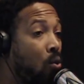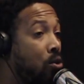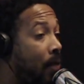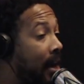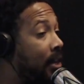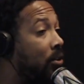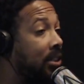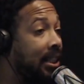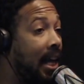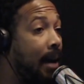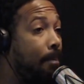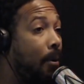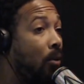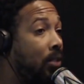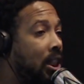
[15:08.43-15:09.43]
you ain't no
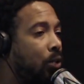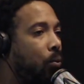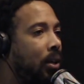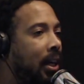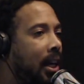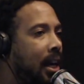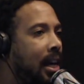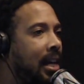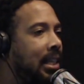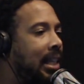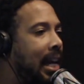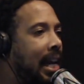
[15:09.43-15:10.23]
Sambo, and this is what it is,